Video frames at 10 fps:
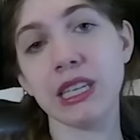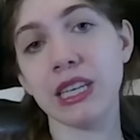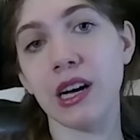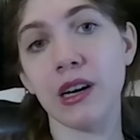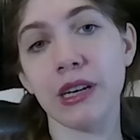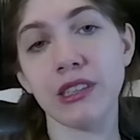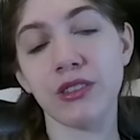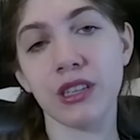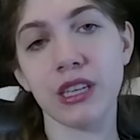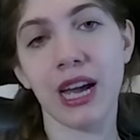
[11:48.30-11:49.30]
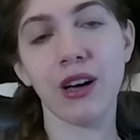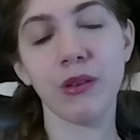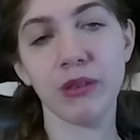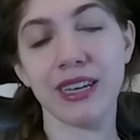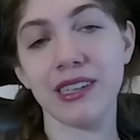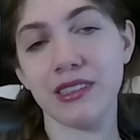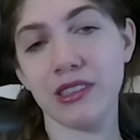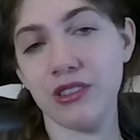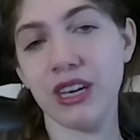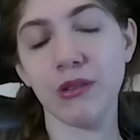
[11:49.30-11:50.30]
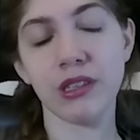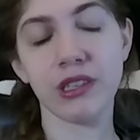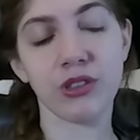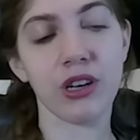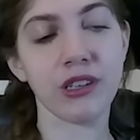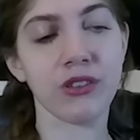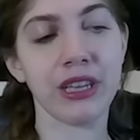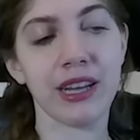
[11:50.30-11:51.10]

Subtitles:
Sauron has gone to see